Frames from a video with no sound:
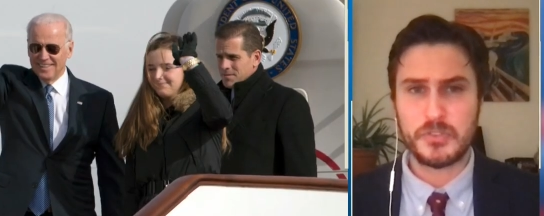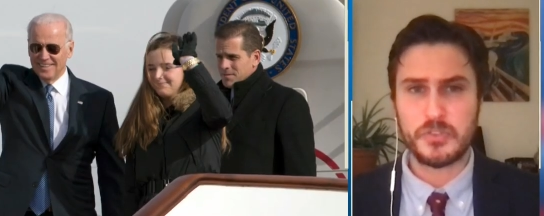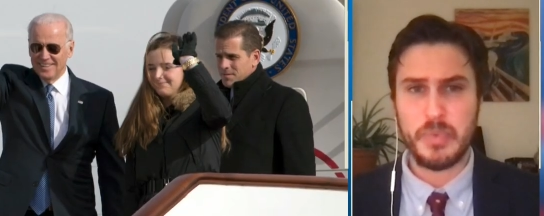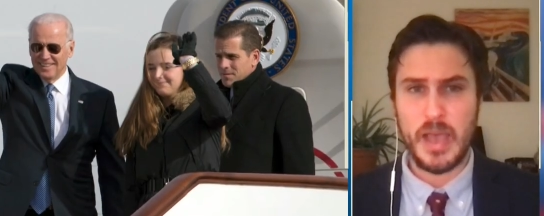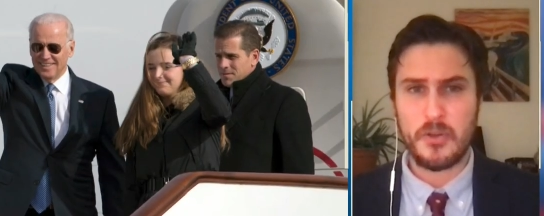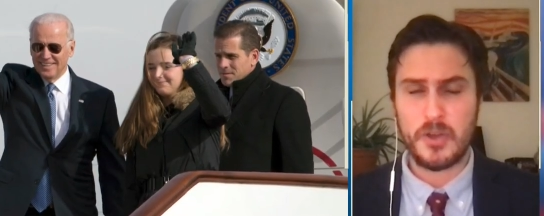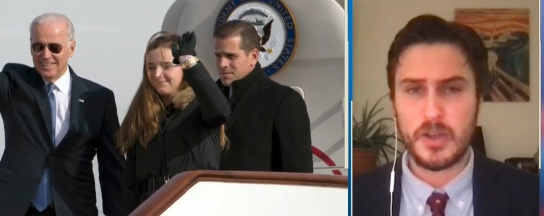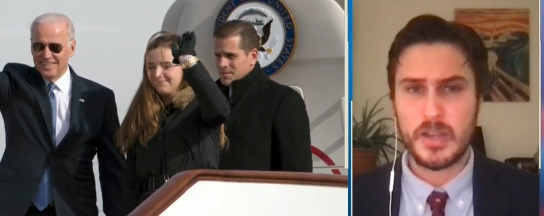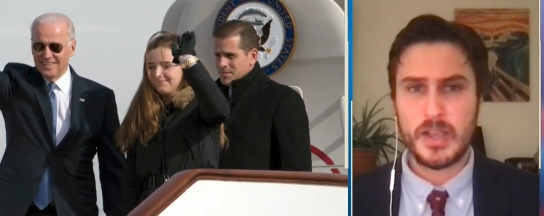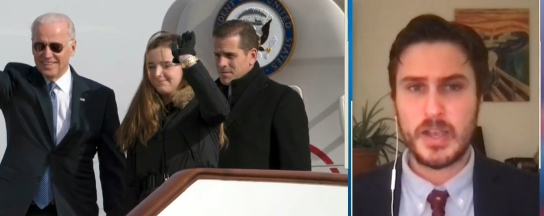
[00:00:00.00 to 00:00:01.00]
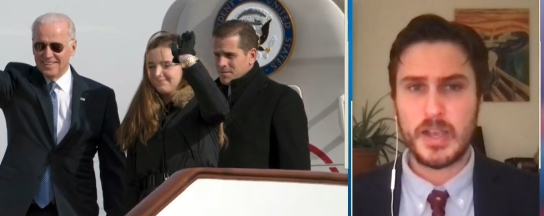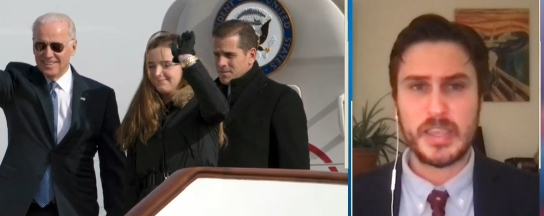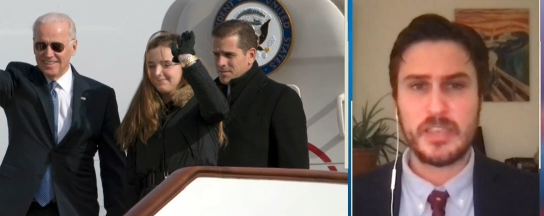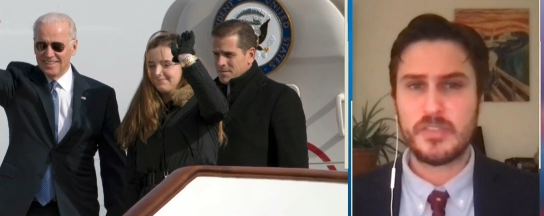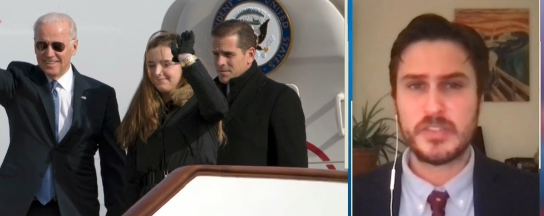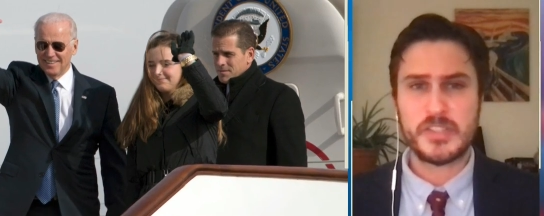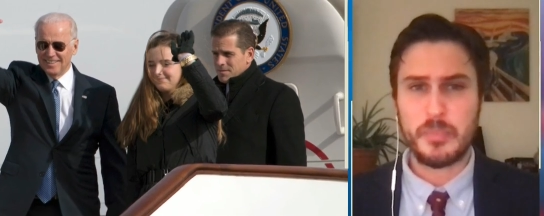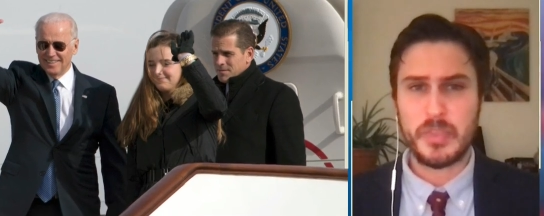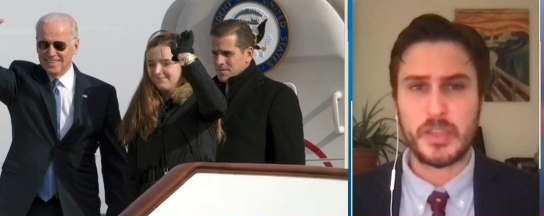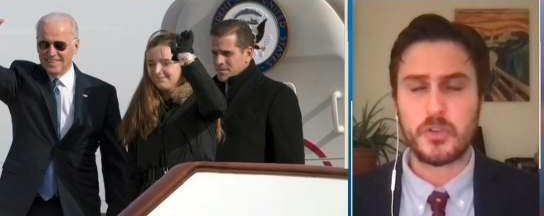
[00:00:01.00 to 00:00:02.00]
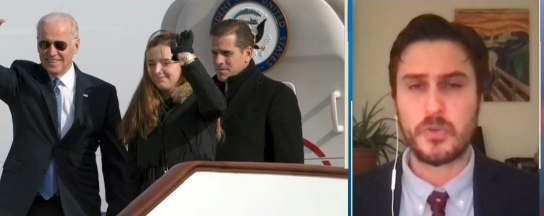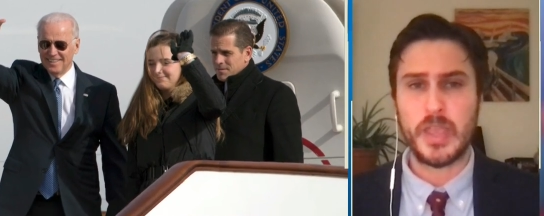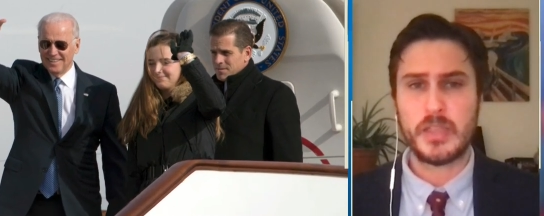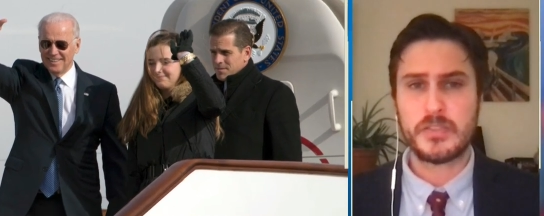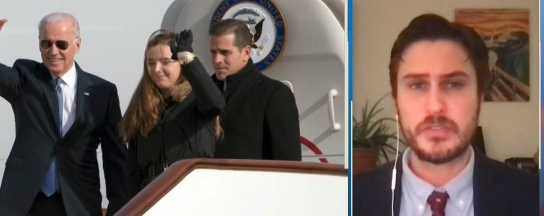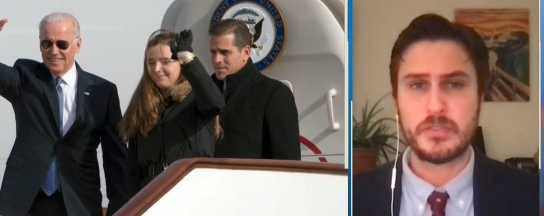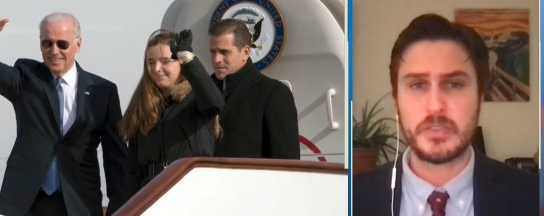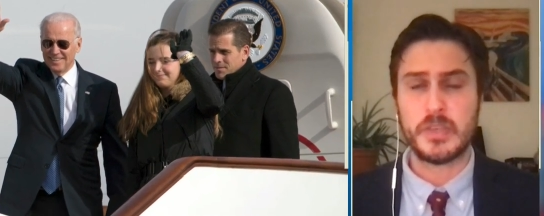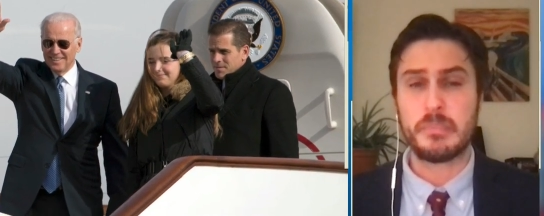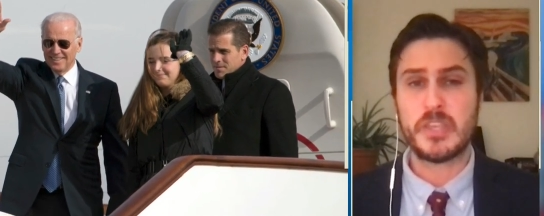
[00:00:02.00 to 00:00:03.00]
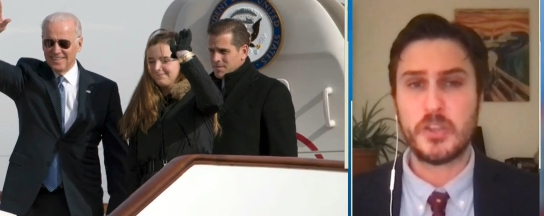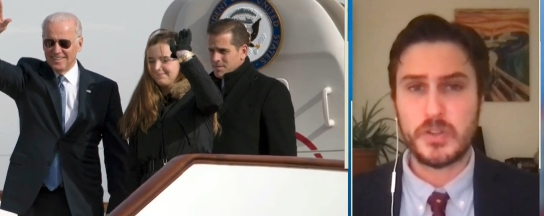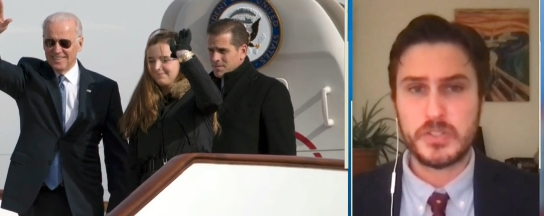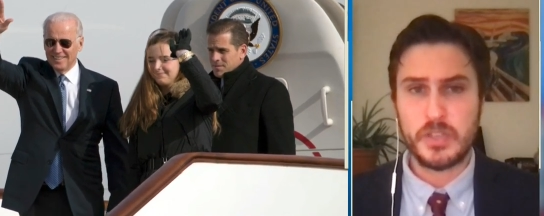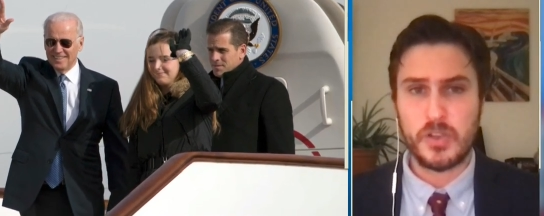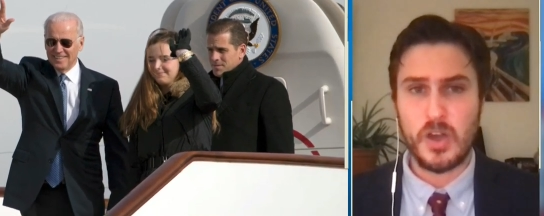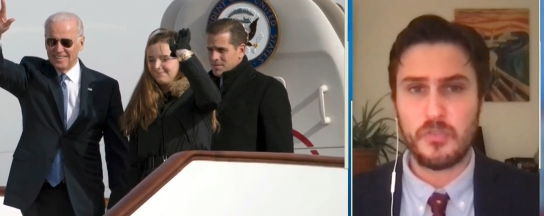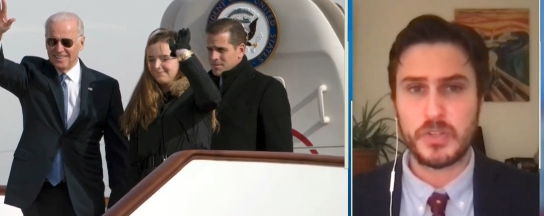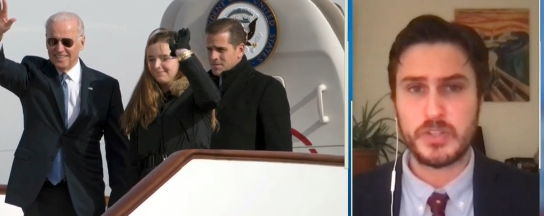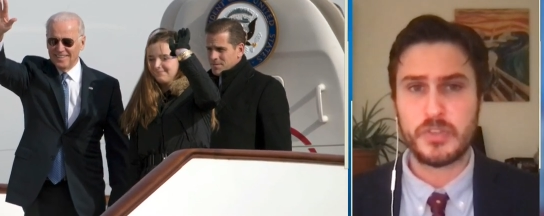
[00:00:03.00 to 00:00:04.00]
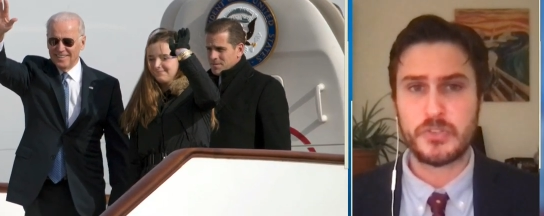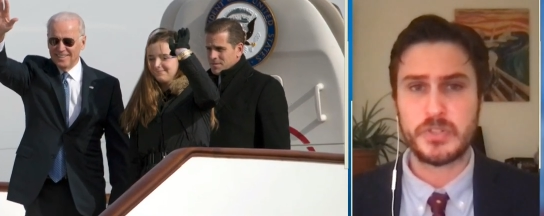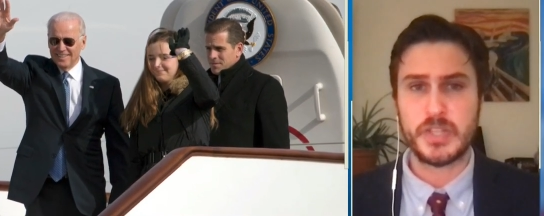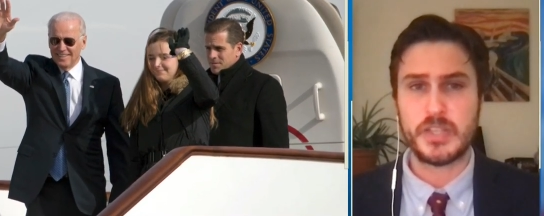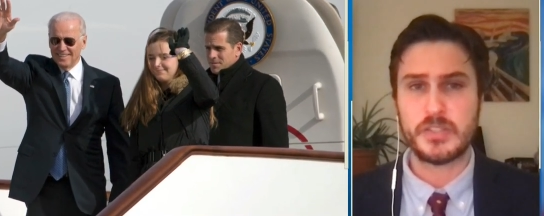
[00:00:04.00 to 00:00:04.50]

Speaker 1: of power, uh, even something that creates the appearance of a conflict of interest is a